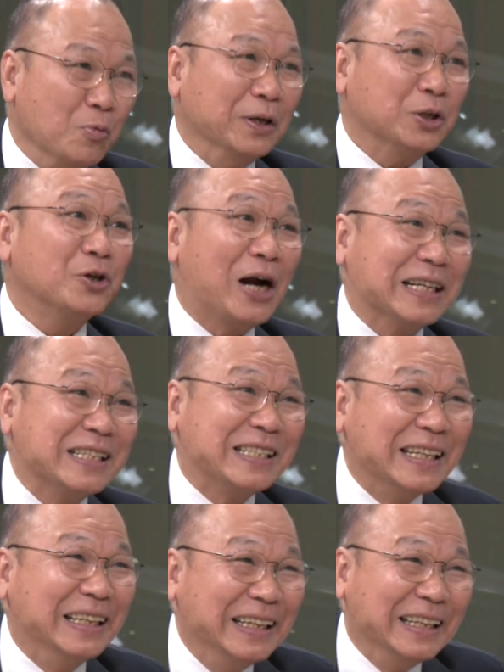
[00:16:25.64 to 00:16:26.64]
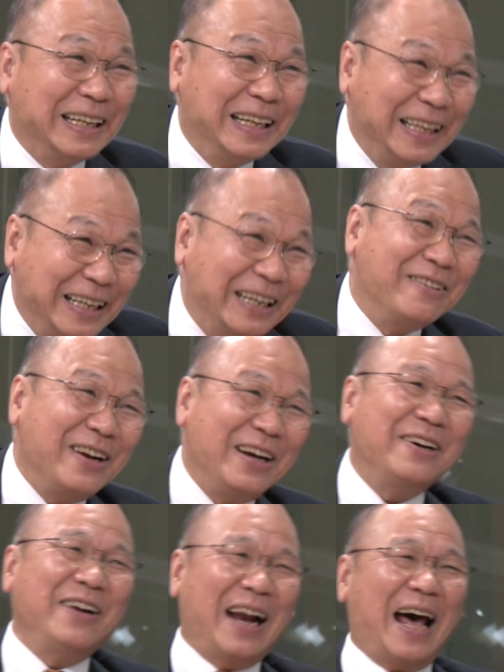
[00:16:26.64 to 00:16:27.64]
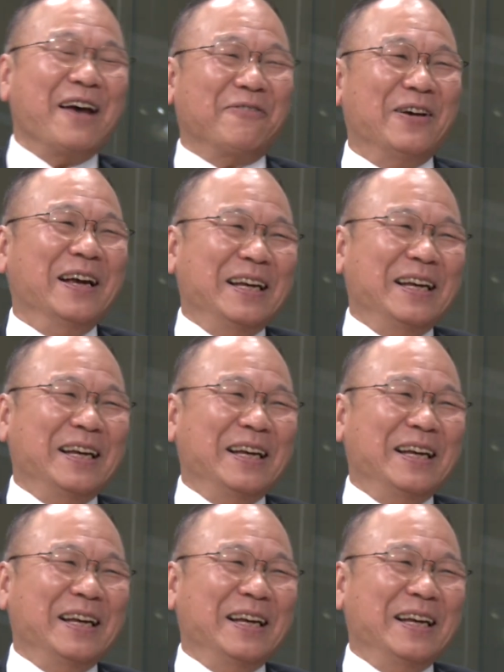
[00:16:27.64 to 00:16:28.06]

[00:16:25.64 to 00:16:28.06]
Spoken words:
we trust. In real life,